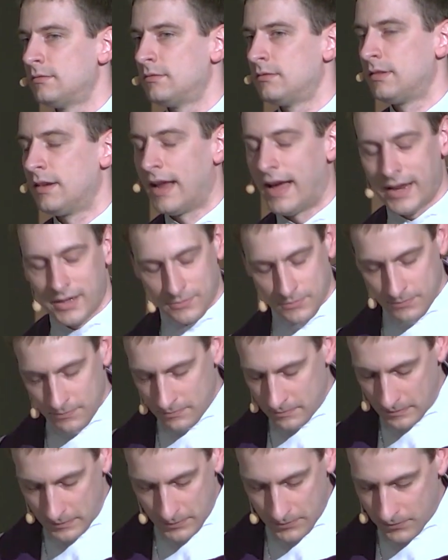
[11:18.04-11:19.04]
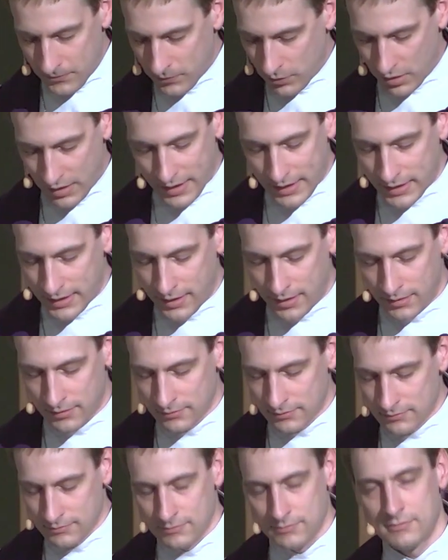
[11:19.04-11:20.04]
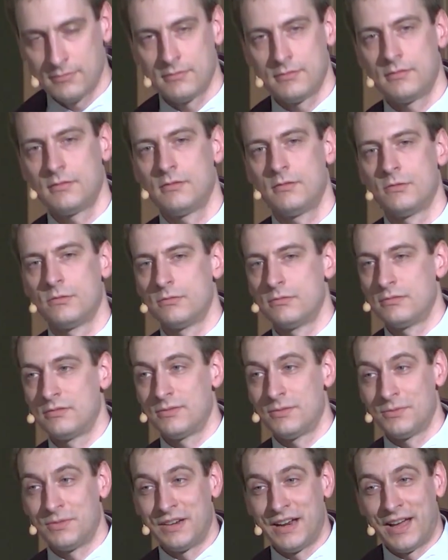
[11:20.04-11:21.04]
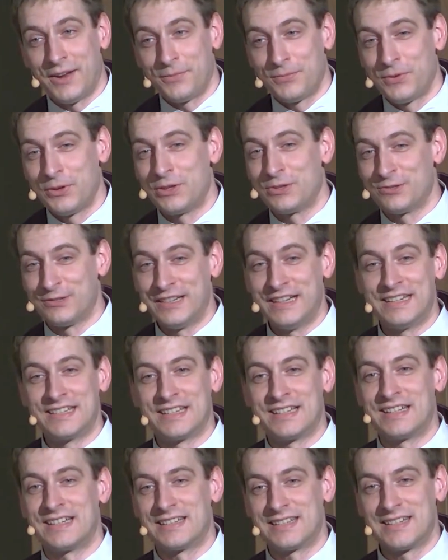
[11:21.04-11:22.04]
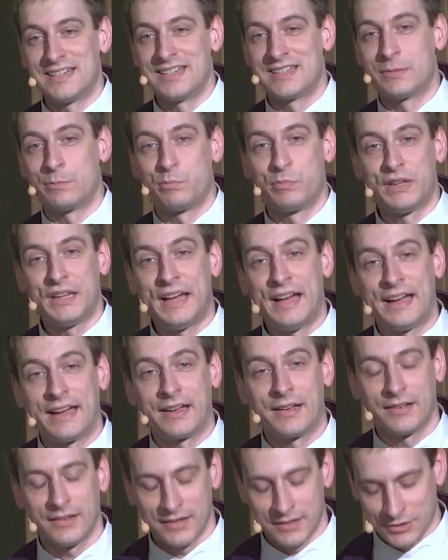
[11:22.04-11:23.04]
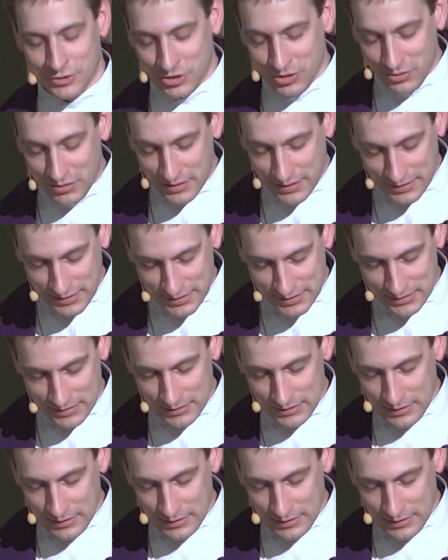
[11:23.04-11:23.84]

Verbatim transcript: not for any, not for the reasons he's implying. And Judas,